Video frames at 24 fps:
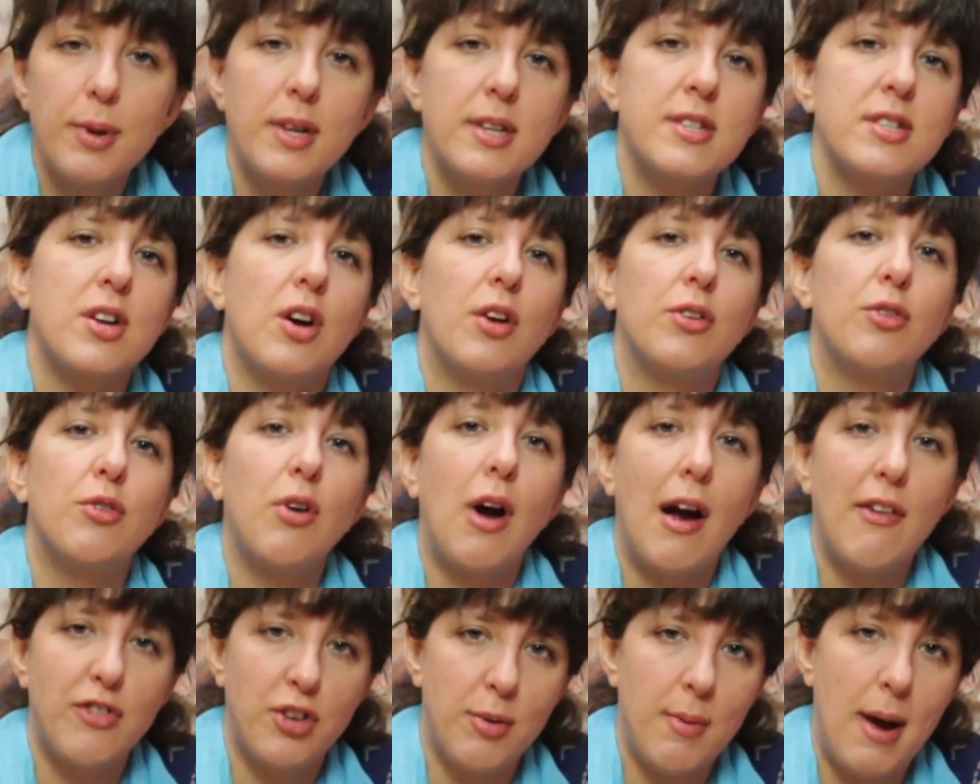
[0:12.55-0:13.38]
It's called
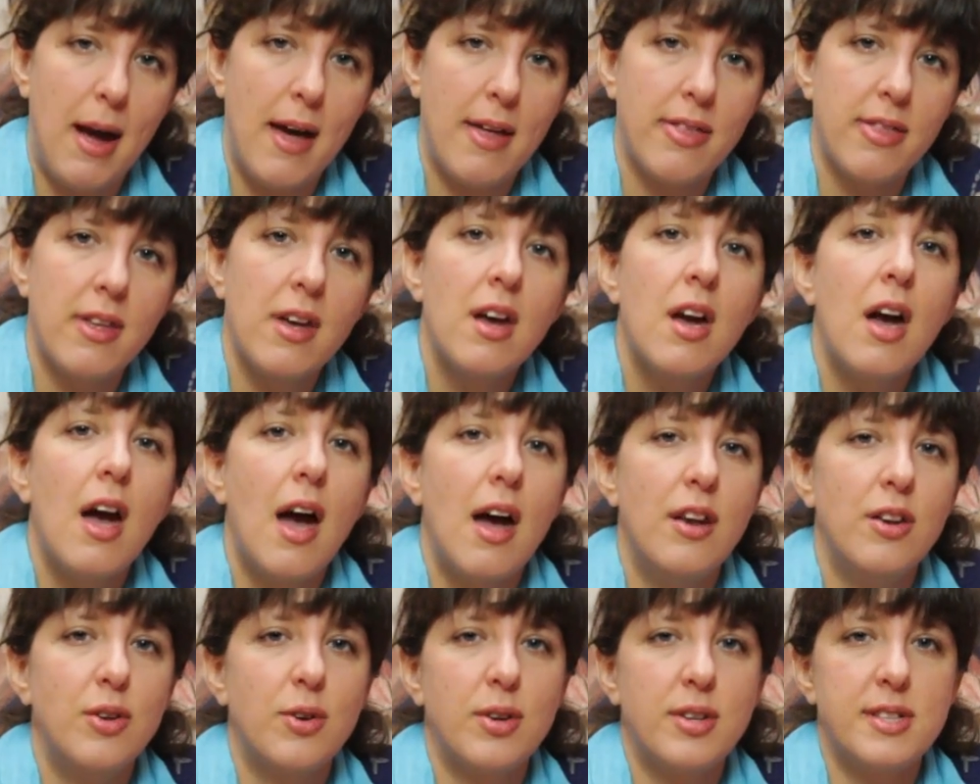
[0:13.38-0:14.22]
Craftermath,
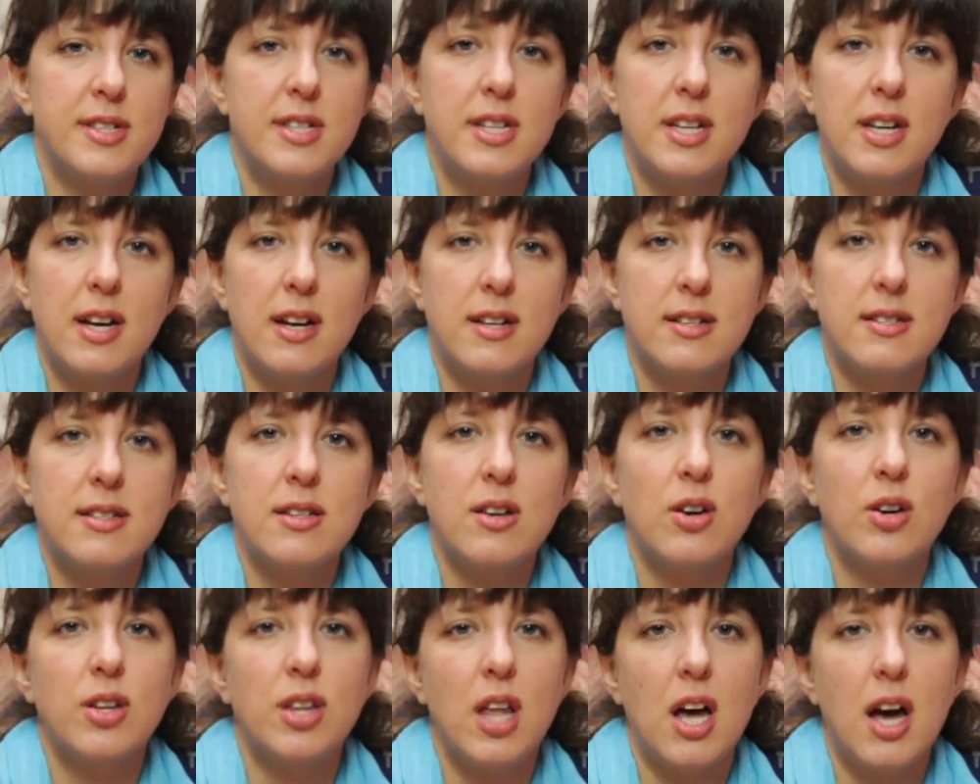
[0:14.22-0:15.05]
and you can see us
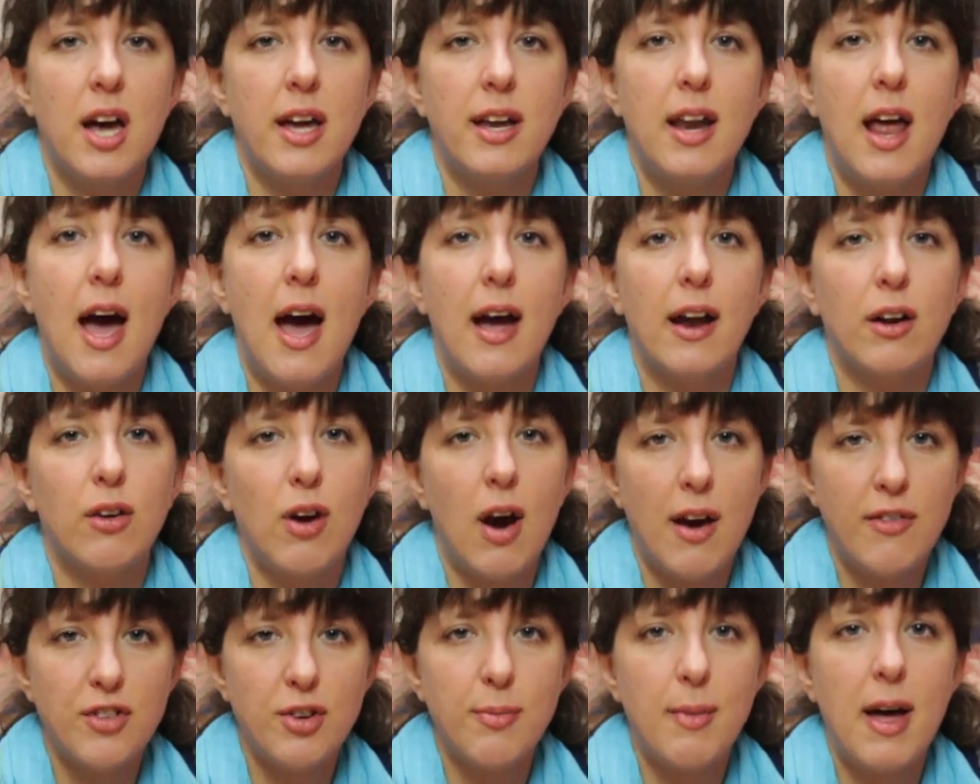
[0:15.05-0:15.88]
online at
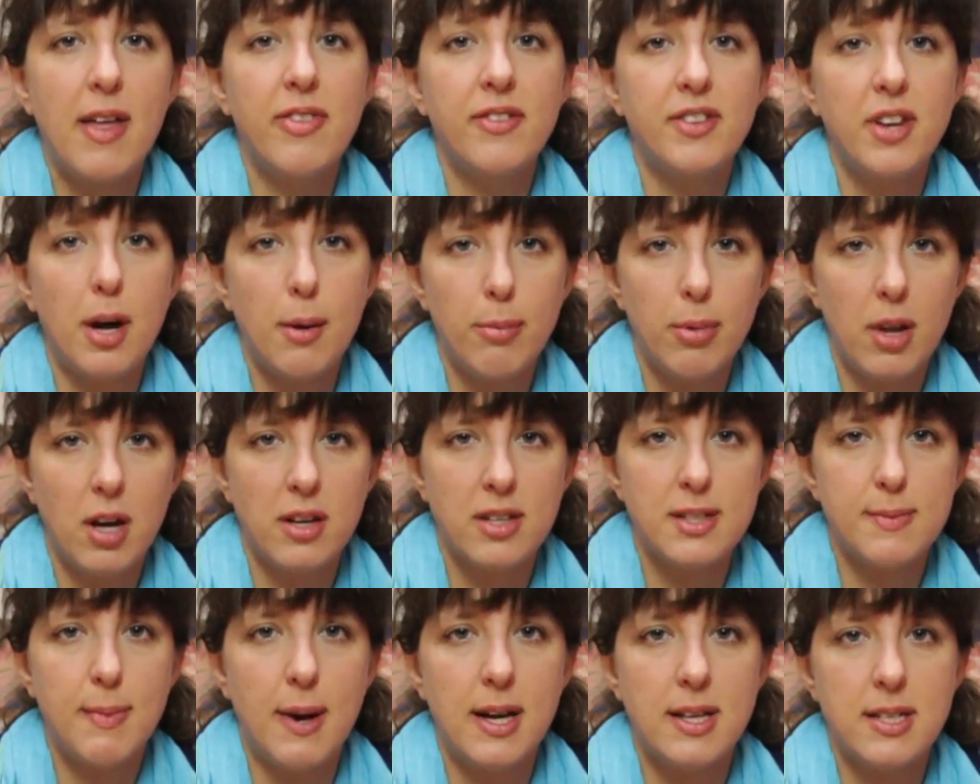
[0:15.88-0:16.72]
craftermath dot
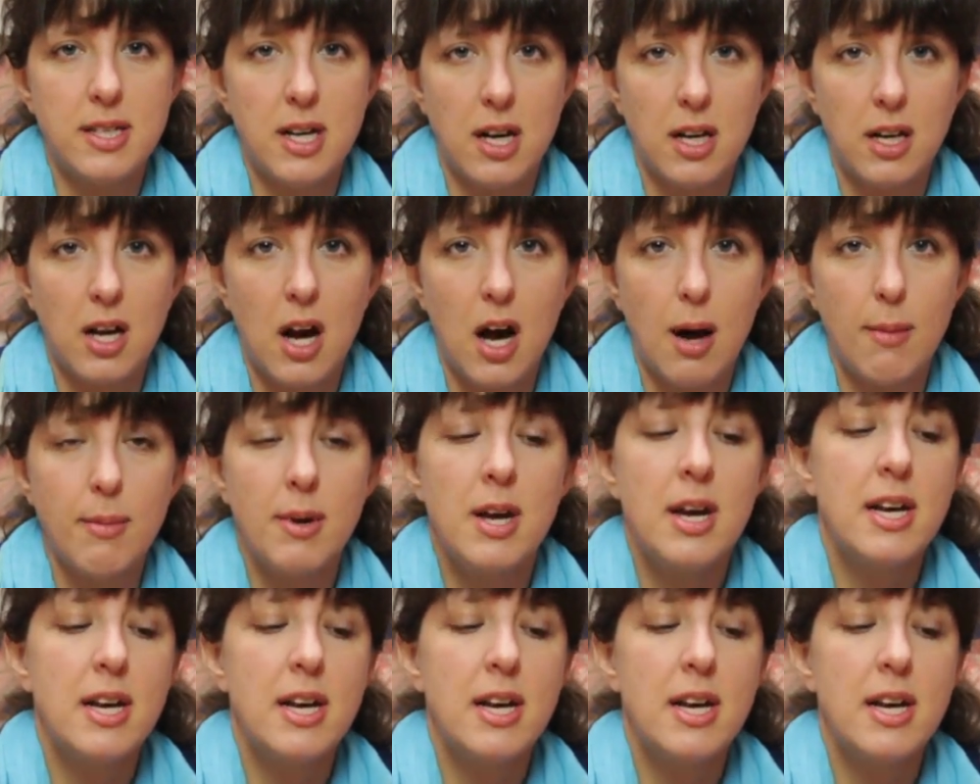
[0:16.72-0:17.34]
blogspot dot com.